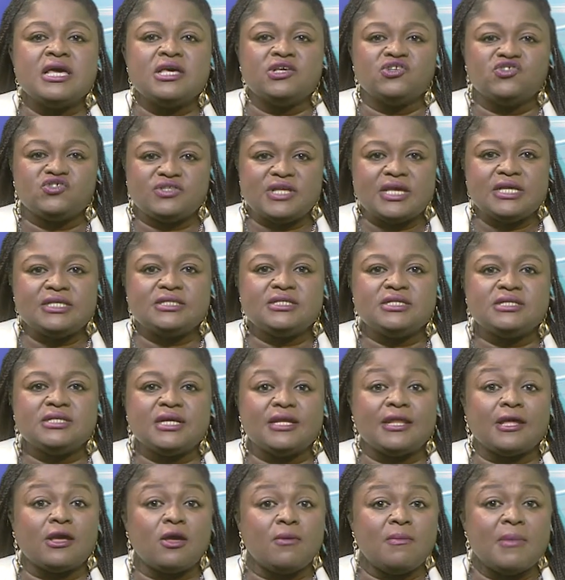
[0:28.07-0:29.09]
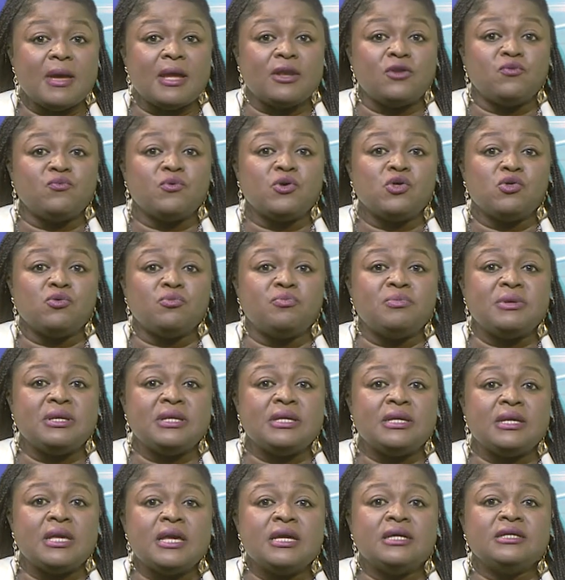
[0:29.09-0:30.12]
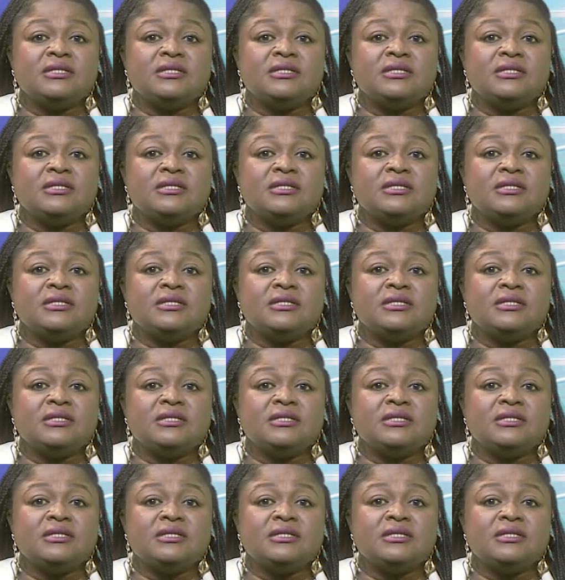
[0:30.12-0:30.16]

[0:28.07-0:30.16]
stating that the command will be